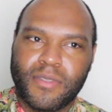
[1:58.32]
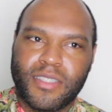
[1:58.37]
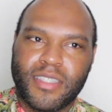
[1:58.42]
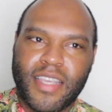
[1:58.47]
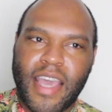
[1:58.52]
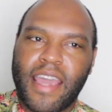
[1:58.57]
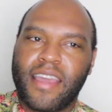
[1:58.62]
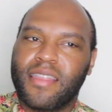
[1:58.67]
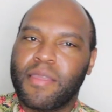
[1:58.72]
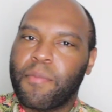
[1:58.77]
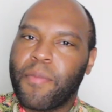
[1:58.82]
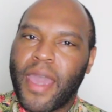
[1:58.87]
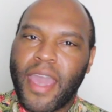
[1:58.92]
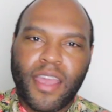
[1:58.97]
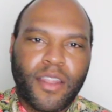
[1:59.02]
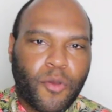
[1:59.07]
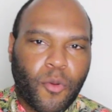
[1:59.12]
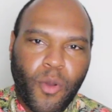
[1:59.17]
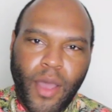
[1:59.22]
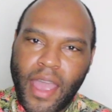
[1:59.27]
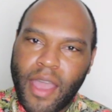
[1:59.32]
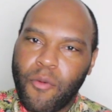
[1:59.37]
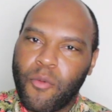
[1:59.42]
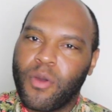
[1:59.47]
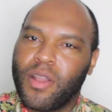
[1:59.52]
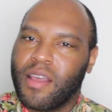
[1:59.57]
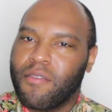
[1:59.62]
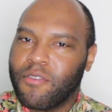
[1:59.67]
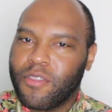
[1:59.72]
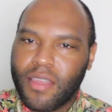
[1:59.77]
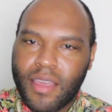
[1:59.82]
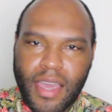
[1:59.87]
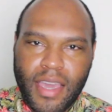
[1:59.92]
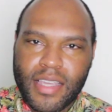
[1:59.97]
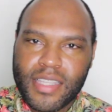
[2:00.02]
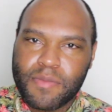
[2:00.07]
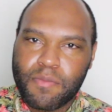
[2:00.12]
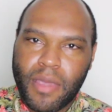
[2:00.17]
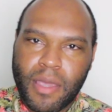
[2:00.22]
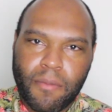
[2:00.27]
take the pain away, whatever the
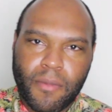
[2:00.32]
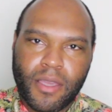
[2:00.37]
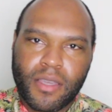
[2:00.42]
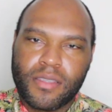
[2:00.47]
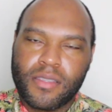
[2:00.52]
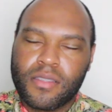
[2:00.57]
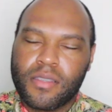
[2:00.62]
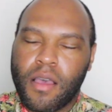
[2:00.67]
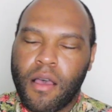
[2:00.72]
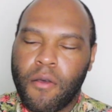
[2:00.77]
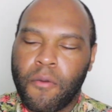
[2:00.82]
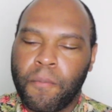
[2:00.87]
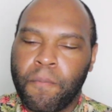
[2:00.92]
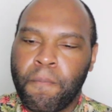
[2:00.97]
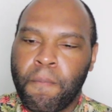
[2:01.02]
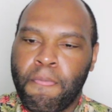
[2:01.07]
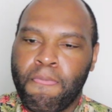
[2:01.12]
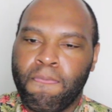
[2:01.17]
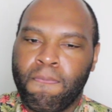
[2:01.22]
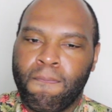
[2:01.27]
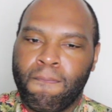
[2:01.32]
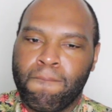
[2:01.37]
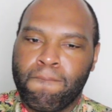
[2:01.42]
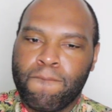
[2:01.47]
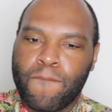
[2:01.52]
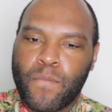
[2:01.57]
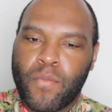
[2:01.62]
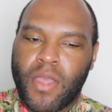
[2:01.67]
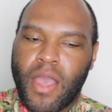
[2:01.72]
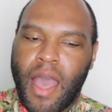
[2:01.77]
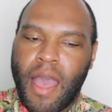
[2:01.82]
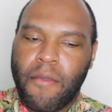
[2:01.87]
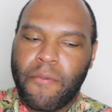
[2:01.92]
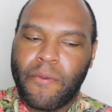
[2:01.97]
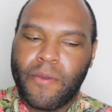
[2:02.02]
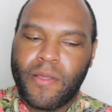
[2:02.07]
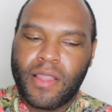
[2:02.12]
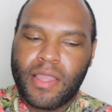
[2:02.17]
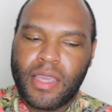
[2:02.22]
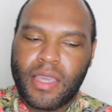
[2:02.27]
case may be. So I
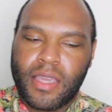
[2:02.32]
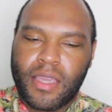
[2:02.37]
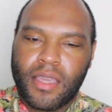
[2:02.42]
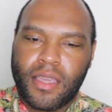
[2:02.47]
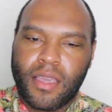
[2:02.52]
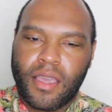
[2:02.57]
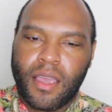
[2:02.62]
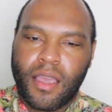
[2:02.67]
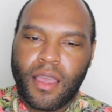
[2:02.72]
really